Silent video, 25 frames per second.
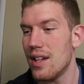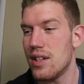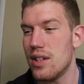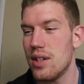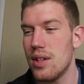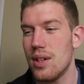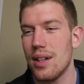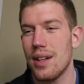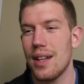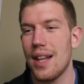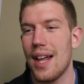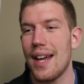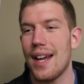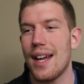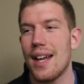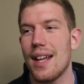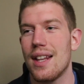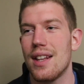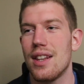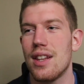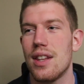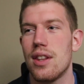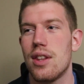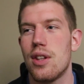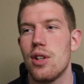Do you, like.
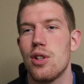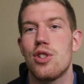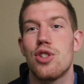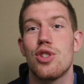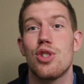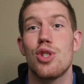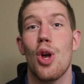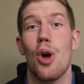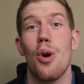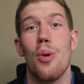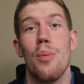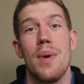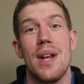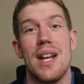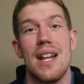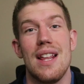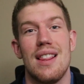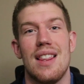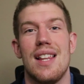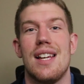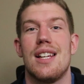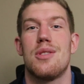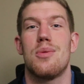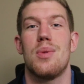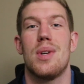There's so many
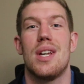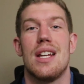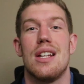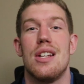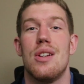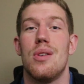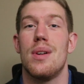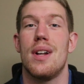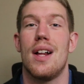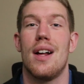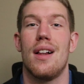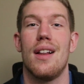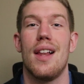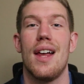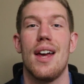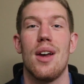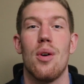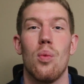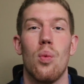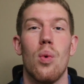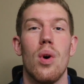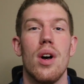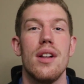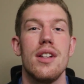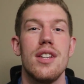things we can do in L A.
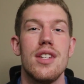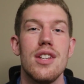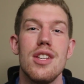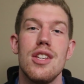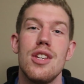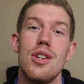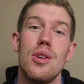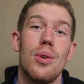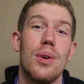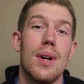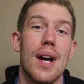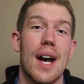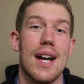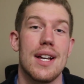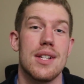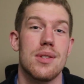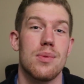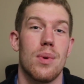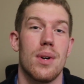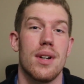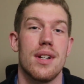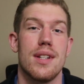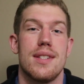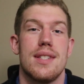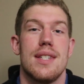What do you guys
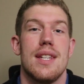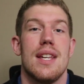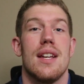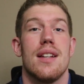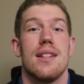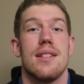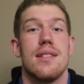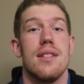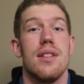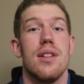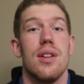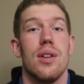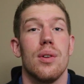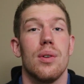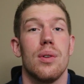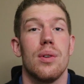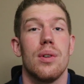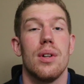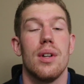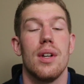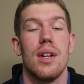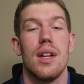want to see us do?